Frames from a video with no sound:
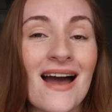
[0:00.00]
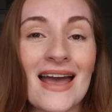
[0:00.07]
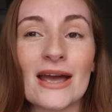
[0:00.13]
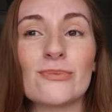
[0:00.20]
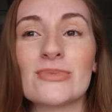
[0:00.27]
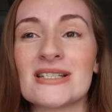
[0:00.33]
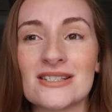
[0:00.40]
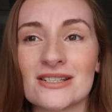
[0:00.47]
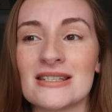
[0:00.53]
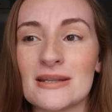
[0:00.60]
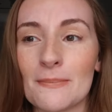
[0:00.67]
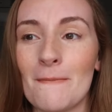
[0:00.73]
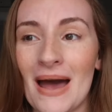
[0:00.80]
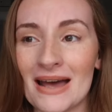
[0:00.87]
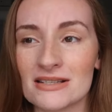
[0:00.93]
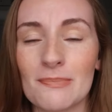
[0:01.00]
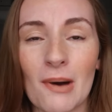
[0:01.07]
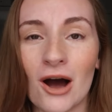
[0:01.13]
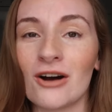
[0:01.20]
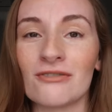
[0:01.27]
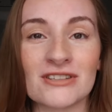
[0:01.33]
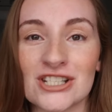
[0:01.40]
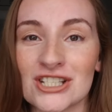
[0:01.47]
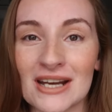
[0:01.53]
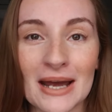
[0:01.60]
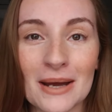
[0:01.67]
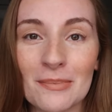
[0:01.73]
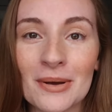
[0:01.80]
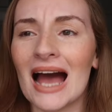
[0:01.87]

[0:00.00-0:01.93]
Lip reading: It was just the best part of the ship.